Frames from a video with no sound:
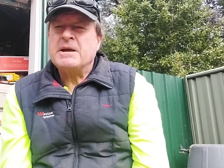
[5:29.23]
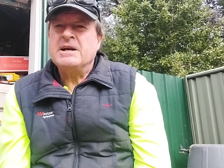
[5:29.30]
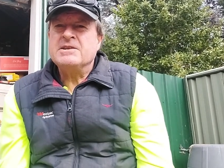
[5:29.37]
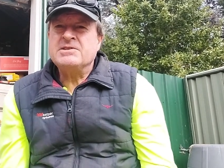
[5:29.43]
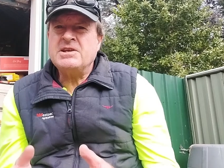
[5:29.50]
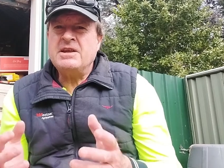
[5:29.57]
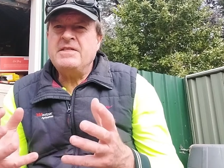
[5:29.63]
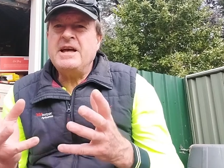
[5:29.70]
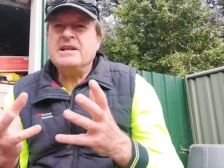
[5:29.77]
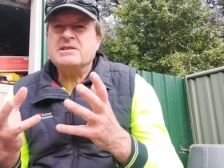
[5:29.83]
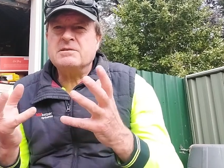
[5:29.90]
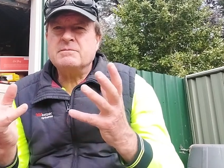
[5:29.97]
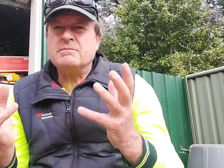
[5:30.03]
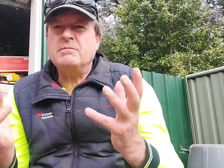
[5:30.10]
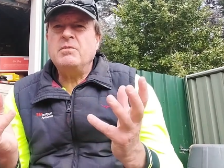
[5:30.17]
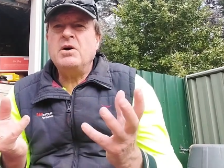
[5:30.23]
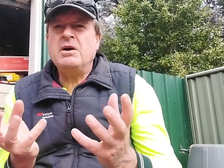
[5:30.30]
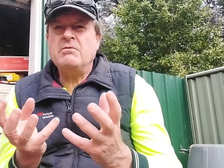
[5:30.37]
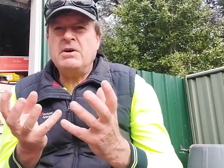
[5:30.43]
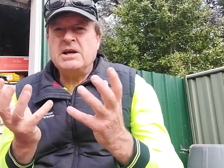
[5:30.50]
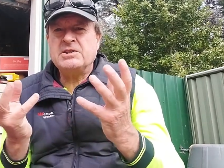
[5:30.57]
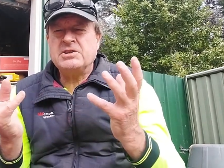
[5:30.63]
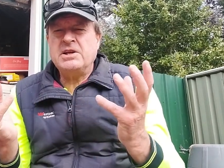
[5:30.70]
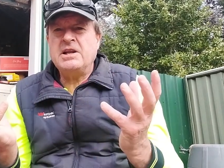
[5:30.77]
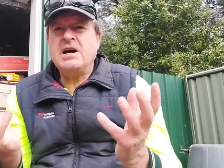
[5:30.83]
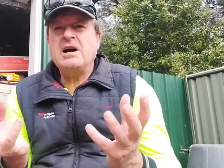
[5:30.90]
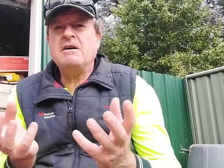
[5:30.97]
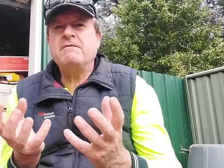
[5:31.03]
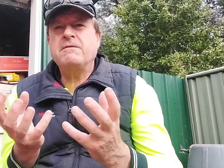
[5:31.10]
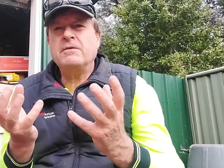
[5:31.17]
So that's my
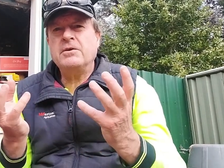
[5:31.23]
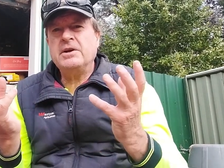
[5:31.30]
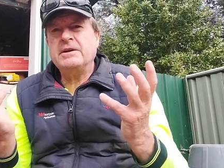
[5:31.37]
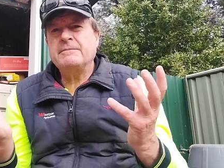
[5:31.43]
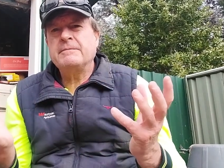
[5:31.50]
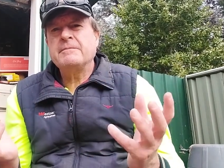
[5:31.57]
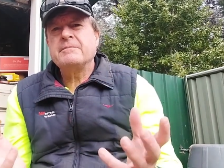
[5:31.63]
rationale for it.